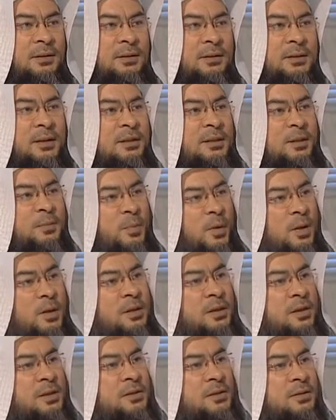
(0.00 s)
that the
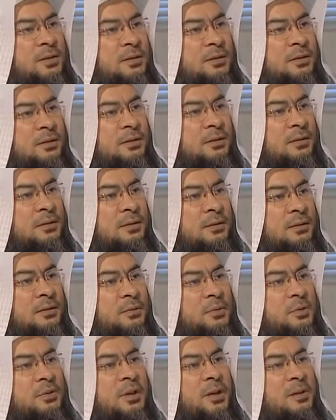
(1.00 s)
polytheist
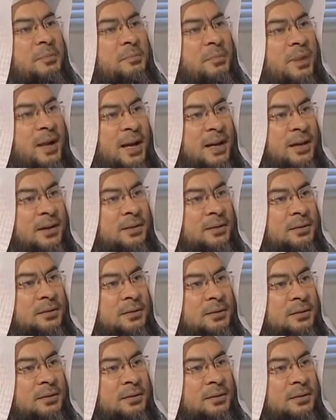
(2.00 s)
would come back